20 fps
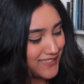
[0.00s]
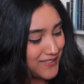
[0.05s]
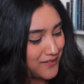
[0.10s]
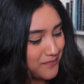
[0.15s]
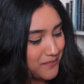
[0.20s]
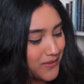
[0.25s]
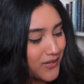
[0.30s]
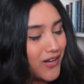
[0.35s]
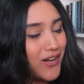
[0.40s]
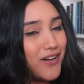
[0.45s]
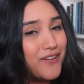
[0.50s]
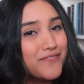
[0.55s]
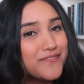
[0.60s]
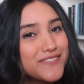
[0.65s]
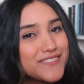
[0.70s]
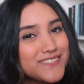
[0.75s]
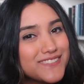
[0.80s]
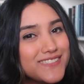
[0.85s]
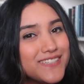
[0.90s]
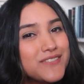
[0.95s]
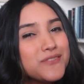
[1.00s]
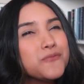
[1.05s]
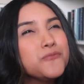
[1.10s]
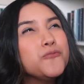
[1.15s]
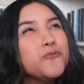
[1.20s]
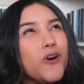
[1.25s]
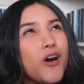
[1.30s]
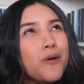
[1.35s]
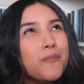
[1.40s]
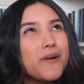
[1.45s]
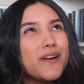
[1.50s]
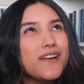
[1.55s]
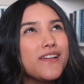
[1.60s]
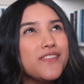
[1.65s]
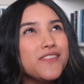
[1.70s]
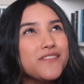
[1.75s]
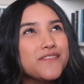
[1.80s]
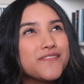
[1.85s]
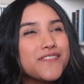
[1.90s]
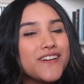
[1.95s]
come off. It says Walmart
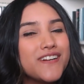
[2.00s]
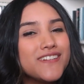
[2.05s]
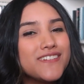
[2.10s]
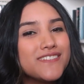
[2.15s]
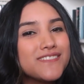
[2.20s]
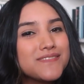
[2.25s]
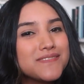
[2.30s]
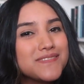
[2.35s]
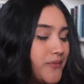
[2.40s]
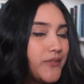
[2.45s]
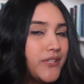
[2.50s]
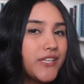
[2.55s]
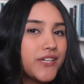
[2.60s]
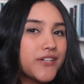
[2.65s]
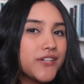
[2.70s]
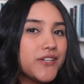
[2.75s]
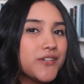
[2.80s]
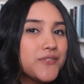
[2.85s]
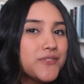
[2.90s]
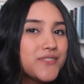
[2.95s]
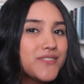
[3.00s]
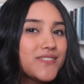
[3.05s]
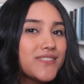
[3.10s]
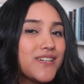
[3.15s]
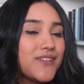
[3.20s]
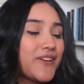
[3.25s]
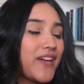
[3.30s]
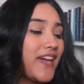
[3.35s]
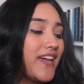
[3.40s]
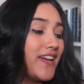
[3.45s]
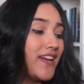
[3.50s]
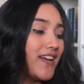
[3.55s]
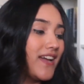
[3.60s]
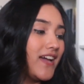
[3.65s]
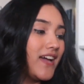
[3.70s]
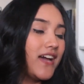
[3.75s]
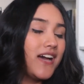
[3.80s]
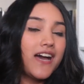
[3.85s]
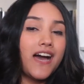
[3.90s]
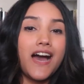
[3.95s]
on the front. Really gross. Okay.
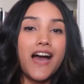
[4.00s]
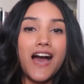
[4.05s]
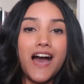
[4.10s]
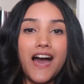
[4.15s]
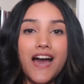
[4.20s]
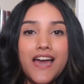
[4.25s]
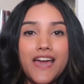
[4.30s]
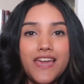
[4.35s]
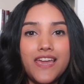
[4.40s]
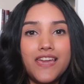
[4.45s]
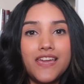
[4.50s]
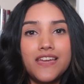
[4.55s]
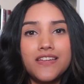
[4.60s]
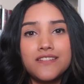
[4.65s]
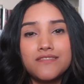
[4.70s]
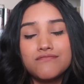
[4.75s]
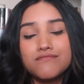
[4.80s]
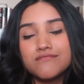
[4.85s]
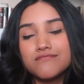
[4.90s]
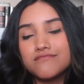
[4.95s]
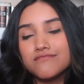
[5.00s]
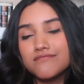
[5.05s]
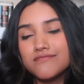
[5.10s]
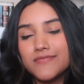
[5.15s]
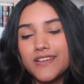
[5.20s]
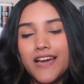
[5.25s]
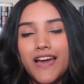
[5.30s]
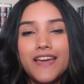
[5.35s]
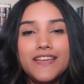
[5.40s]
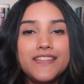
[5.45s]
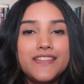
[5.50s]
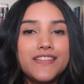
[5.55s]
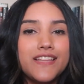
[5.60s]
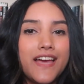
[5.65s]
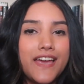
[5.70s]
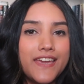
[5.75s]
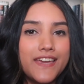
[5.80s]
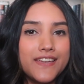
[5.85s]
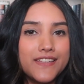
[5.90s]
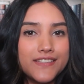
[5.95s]
I
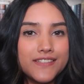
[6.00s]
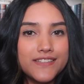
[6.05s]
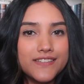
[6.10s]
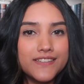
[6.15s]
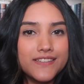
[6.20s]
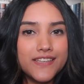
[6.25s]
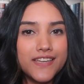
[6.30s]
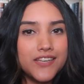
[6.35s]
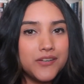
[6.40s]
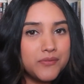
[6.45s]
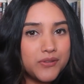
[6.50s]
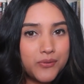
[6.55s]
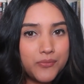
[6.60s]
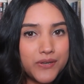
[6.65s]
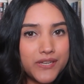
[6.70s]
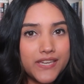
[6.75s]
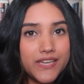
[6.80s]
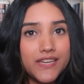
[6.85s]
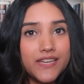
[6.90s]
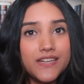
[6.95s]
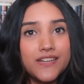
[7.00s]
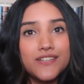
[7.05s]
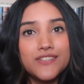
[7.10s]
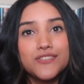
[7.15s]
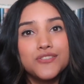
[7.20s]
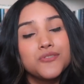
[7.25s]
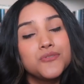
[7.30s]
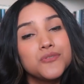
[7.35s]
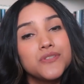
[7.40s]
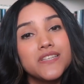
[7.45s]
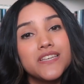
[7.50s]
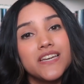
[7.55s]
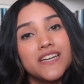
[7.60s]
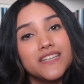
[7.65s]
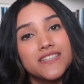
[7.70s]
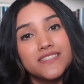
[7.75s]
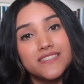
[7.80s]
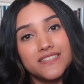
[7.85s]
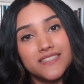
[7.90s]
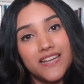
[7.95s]
like Kingdom of the Wicked to the
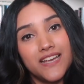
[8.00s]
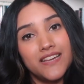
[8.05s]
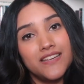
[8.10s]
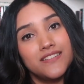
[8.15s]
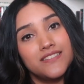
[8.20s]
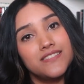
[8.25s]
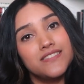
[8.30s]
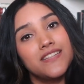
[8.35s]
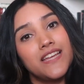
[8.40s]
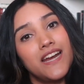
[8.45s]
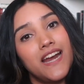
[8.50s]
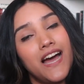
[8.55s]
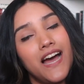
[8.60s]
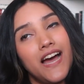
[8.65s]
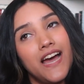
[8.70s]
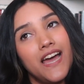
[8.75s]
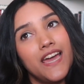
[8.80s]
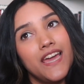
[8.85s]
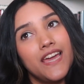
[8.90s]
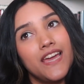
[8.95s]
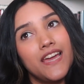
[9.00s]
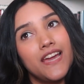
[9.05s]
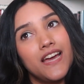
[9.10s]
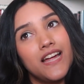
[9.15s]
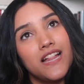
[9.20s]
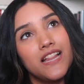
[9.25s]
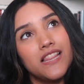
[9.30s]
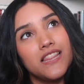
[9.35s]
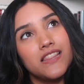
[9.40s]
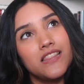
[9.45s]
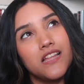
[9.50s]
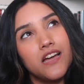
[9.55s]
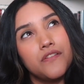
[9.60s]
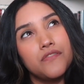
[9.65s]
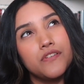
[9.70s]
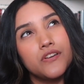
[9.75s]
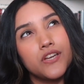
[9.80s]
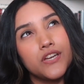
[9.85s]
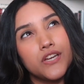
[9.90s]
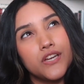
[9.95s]
extent that I love
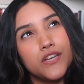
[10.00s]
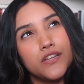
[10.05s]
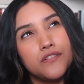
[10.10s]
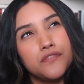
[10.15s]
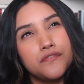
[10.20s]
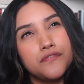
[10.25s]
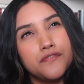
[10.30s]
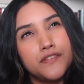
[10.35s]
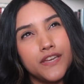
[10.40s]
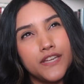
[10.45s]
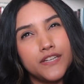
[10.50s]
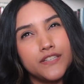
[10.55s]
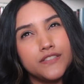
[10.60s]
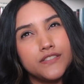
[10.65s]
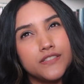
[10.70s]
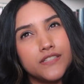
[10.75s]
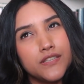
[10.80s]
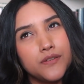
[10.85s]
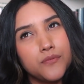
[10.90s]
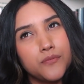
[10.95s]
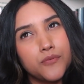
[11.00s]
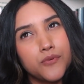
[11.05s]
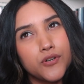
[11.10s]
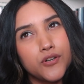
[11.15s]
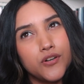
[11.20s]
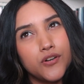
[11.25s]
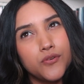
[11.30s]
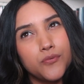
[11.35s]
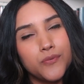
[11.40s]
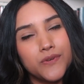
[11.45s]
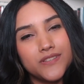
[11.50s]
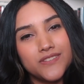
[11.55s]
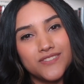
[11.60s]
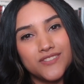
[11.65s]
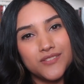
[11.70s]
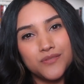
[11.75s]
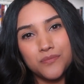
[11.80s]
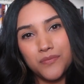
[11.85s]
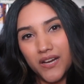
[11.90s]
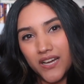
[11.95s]
a good fantasy world with
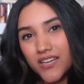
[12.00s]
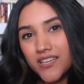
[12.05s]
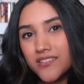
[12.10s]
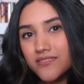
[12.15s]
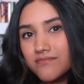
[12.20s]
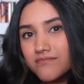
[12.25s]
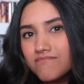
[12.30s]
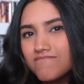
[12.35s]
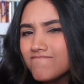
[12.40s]
smut.